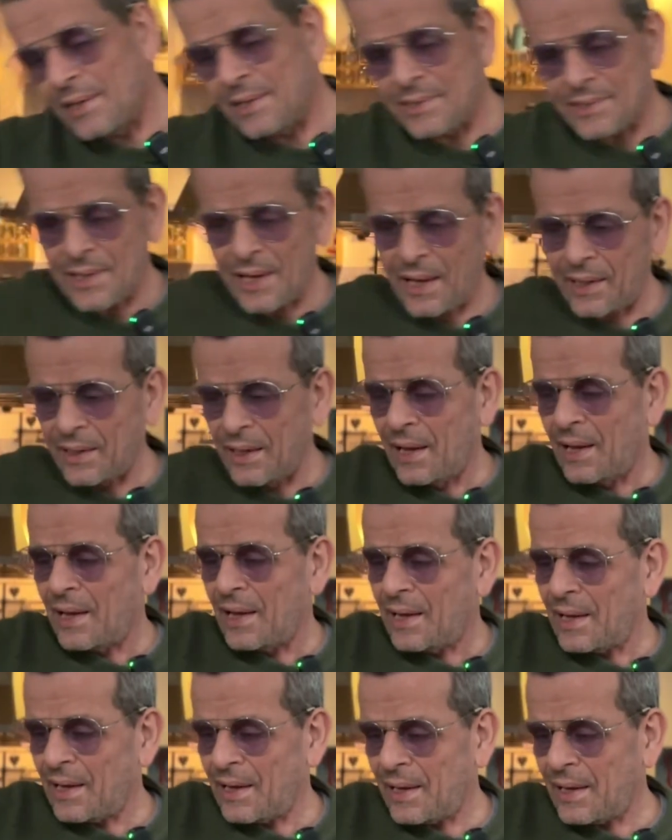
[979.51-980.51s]
is that
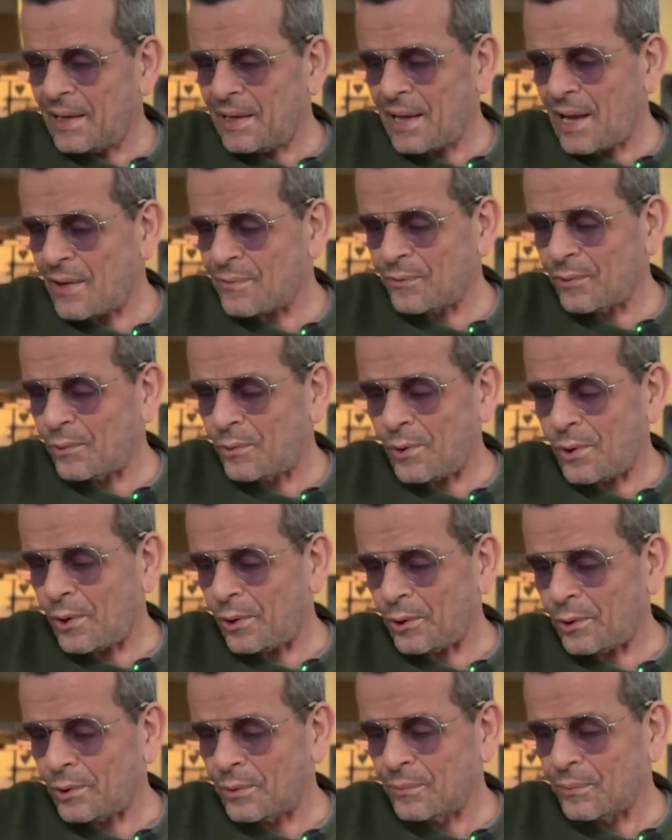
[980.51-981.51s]
it has no
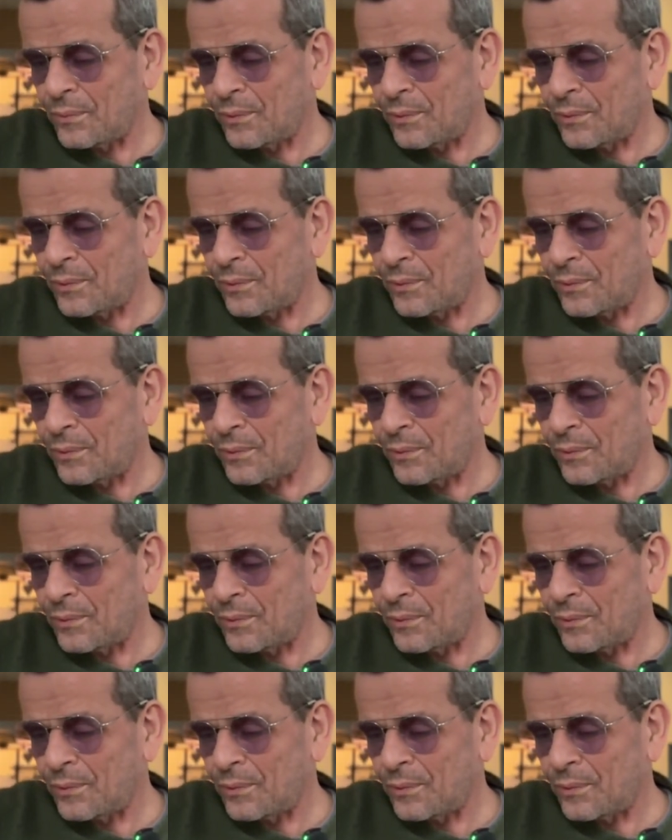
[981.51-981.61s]
color.